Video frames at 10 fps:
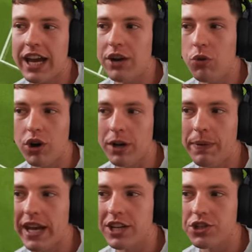and Walker
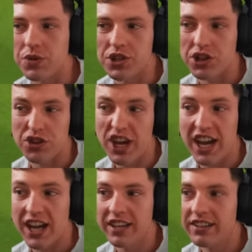Peters was just
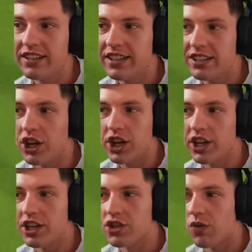there. You
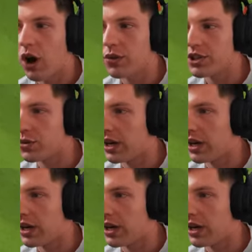could have just rolled